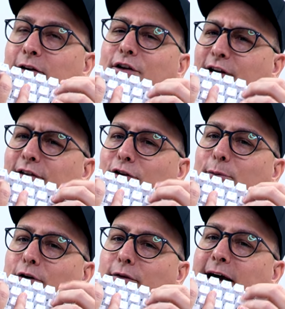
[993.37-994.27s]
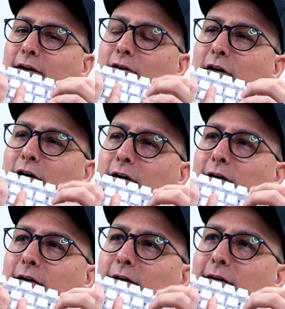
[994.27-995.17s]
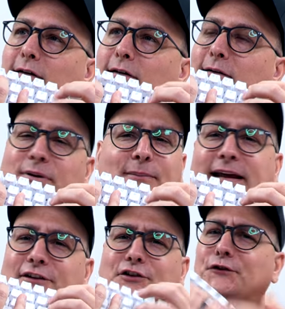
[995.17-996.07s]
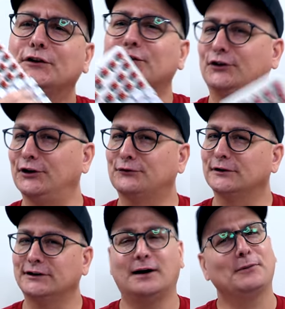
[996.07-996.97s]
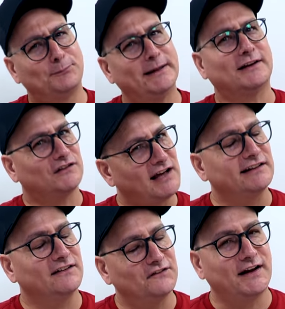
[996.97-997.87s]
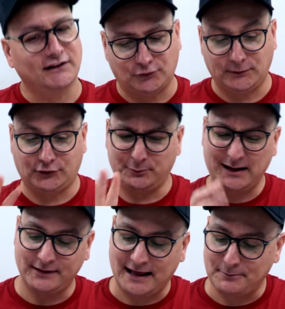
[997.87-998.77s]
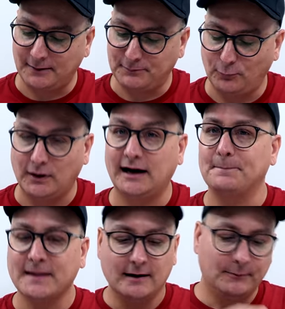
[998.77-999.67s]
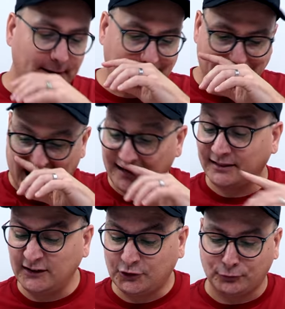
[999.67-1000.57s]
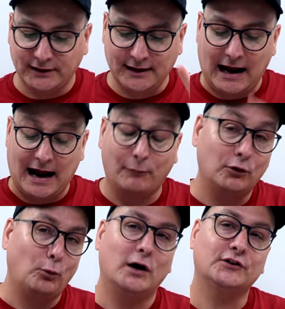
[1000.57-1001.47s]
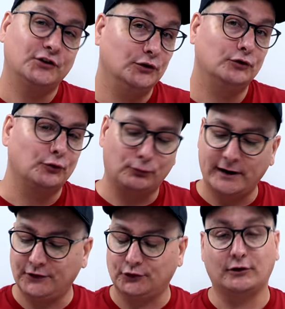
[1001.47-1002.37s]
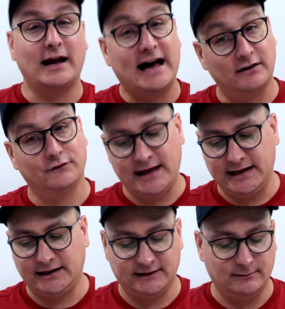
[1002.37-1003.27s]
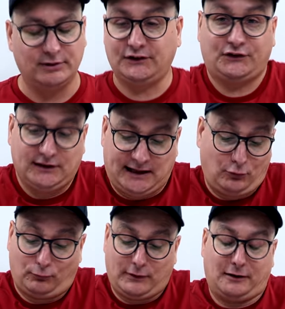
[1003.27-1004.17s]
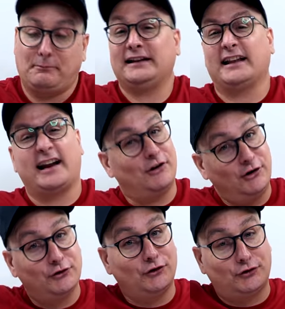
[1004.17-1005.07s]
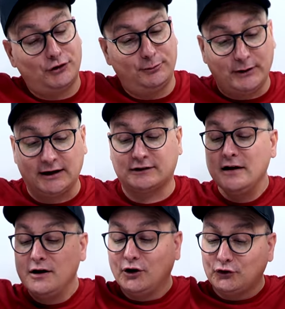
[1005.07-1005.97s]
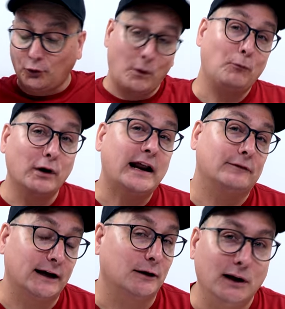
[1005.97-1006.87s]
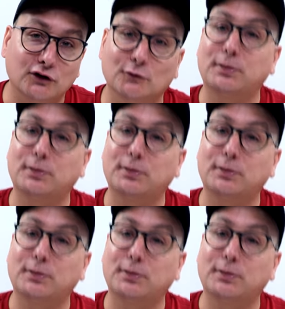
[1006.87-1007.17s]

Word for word: you hear the little bit of rattle. But man, it just feels good. It really, I'm a big silent fan switch, so maybe that might be why. But again, out of these three, I would want to use the Razer out of any of them. But still, I don't recommend it at 130 bucks. So what would I recommend, you're